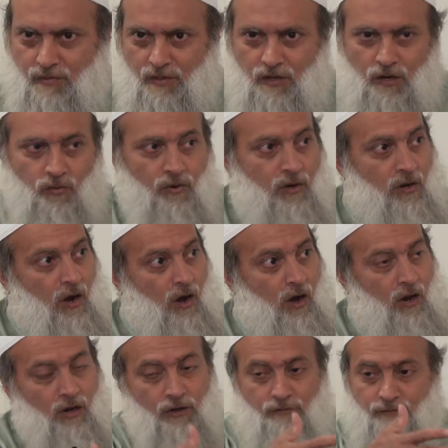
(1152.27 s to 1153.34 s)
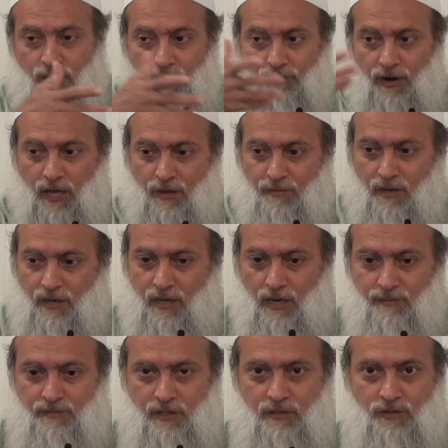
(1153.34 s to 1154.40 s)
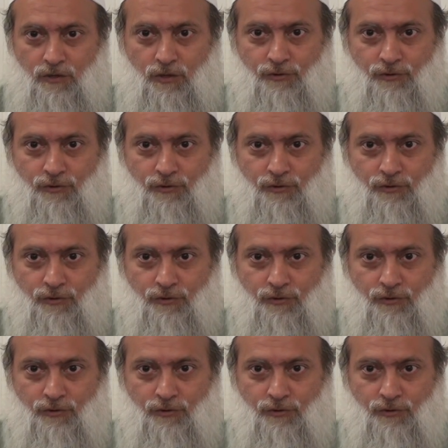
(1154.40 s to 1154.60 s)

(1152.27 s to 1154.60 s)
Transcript: you know, when all of Arabia comes under